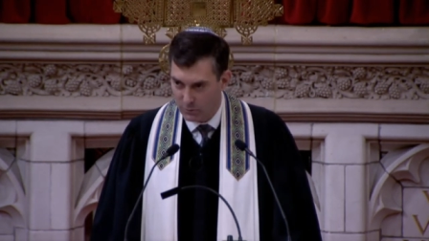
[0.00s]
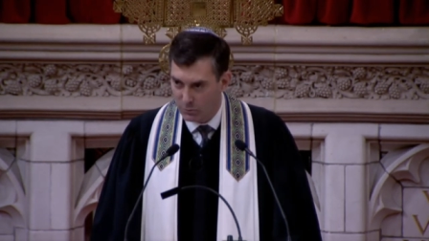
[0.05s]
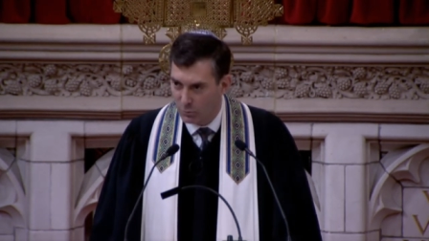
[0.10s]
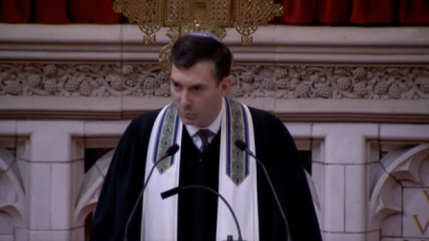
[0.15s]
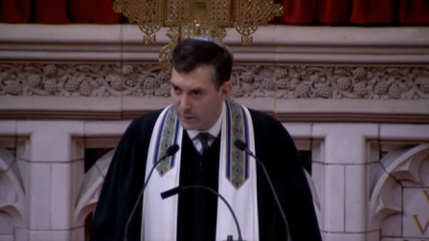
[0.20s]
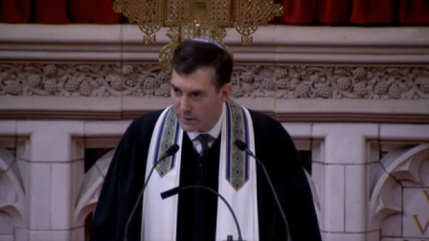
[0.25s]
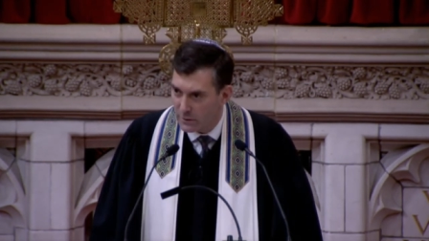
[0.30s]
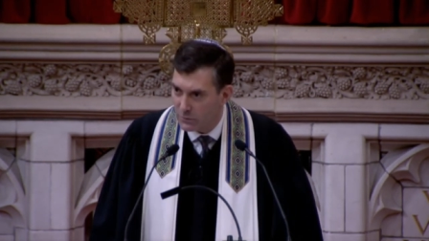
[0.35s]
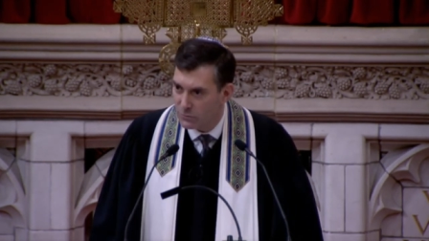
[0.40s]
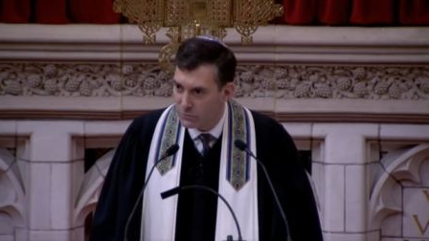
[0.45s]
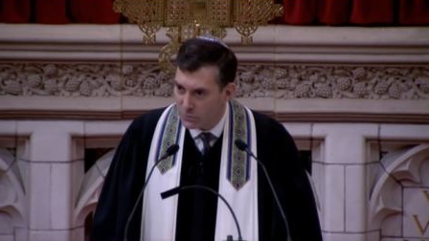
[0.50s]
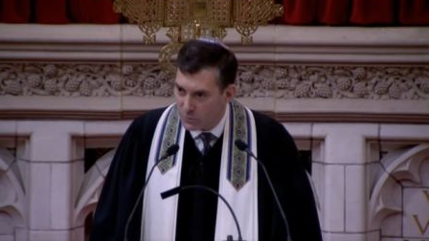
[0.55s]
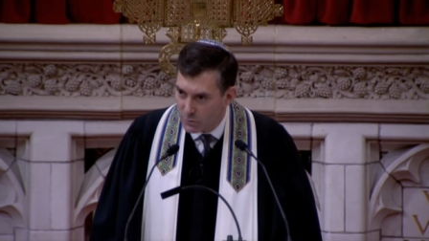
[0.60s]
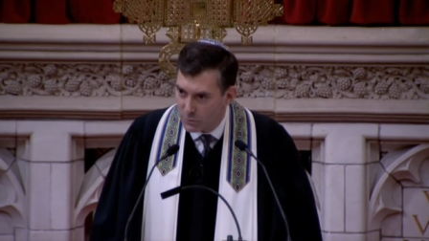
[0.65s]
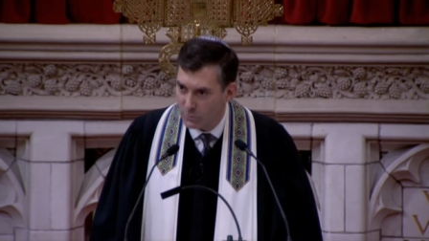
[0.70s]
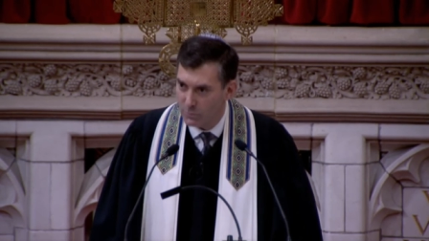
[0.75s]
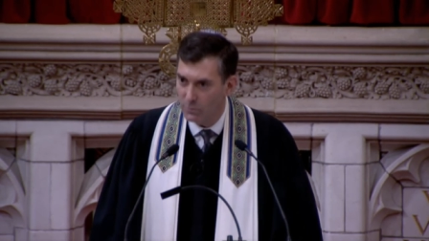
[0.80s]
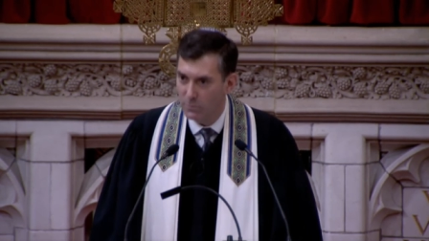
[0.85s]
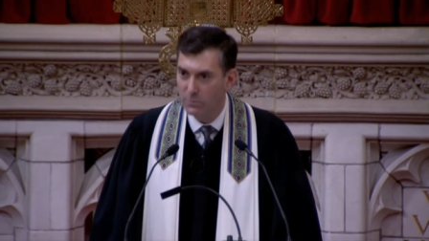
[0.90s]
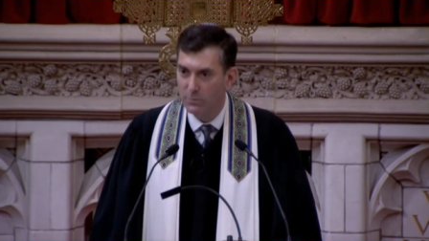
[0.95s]
we
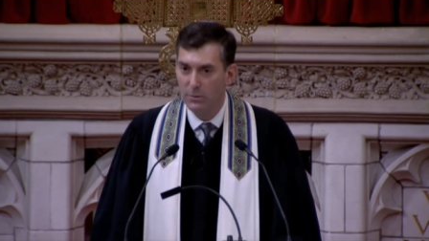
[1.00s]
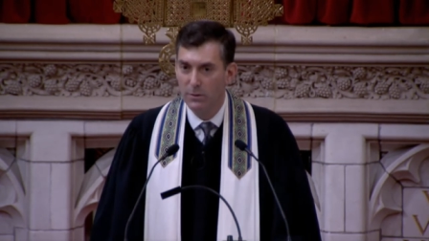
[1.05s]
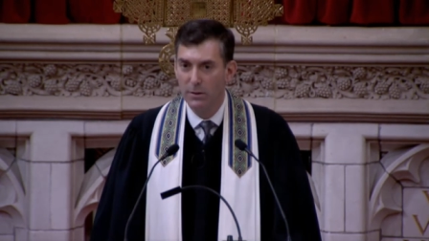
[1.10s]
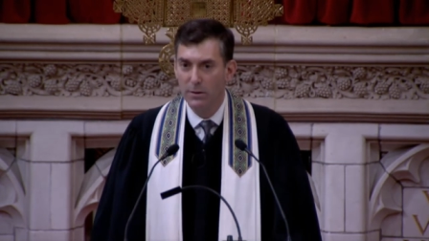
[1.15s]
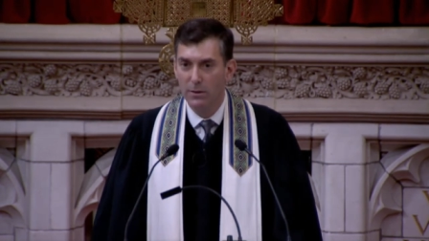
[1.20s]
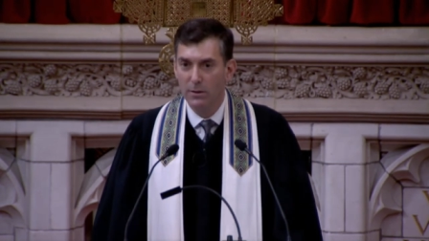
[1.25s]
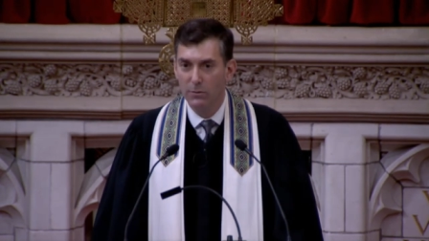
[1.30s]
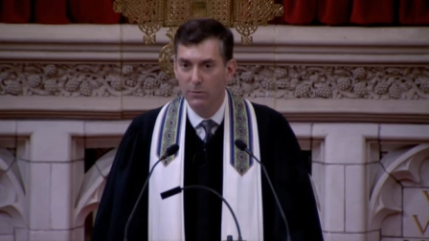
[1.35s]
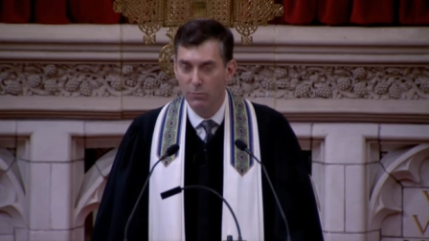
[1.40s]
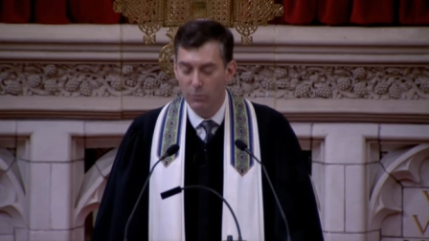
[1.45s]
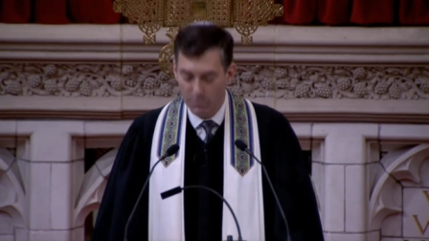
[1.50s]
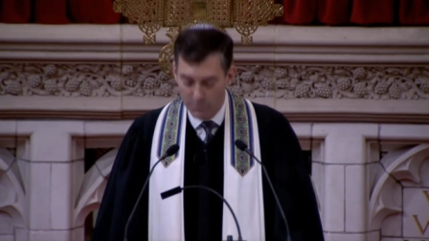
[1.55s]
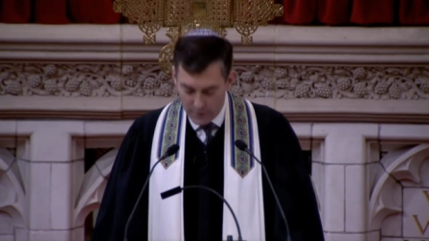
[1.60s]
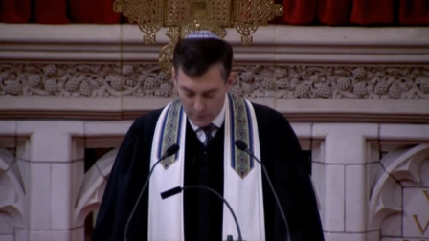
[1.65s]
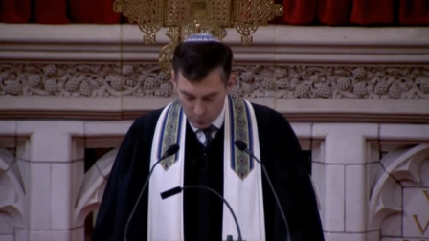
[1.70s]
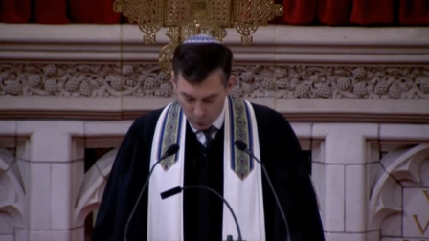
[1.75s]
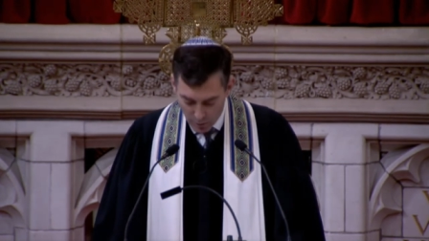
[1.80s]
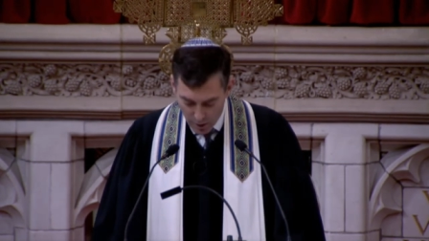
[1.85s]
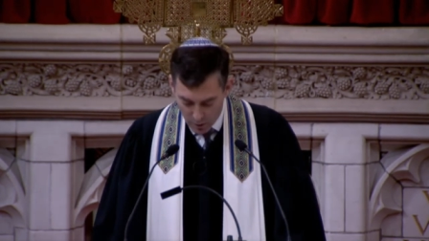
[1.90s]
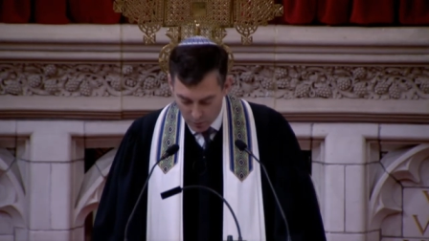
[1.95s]
too will be
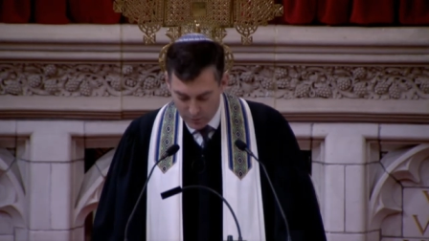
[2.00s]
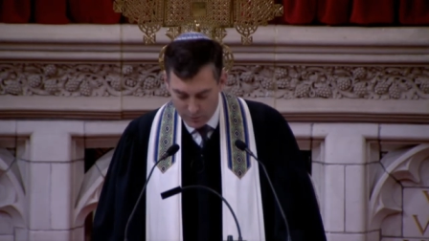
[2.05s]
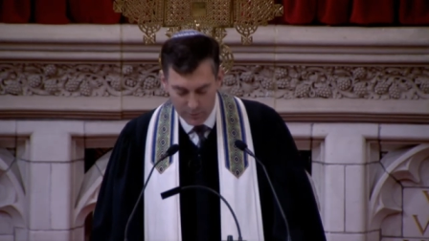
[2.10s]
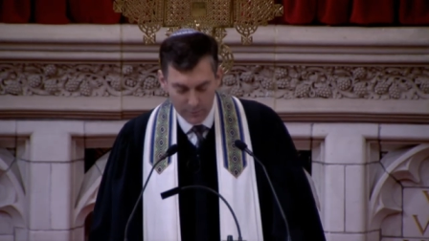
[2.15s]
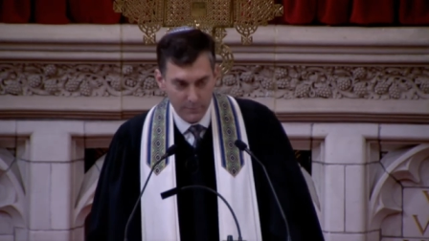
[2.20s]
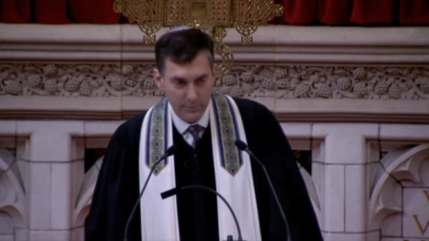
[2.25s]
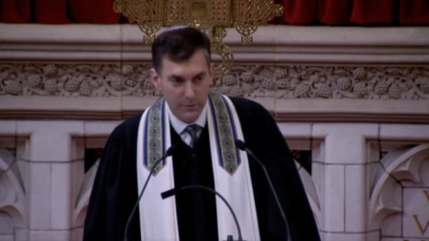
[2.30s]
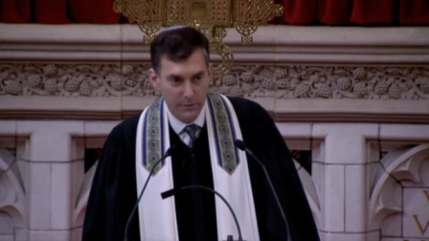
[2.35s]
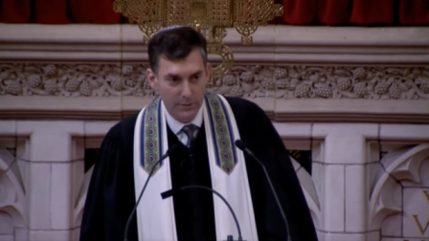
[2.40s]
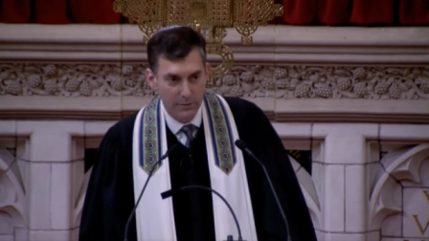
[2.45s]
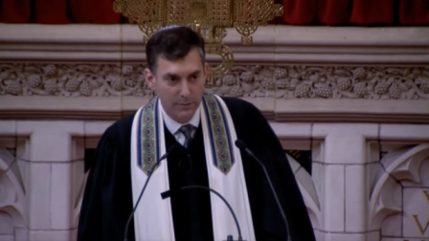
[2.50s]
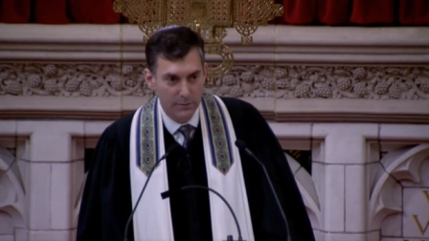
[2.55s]
welcomed